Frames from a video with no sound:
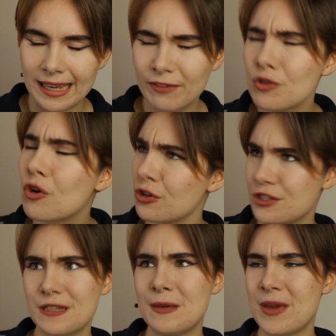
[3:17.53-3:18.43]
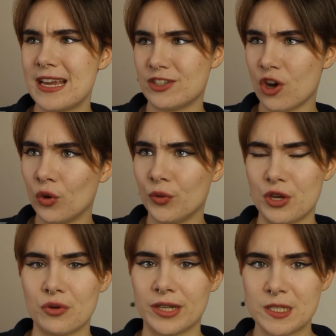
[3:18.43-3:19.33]
If you're constantly being told that
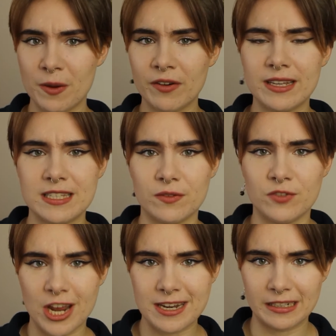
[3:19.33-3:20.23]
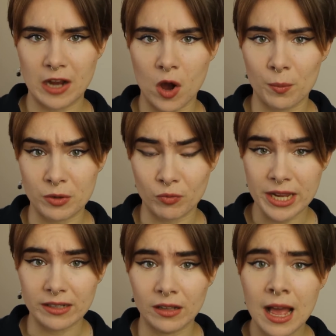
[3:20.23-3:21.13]
your experience of gender can't be
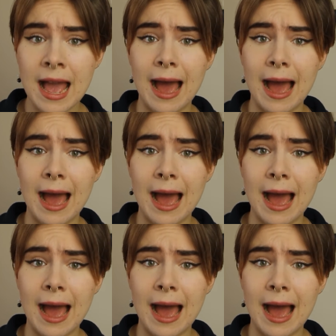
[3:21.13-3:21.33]
real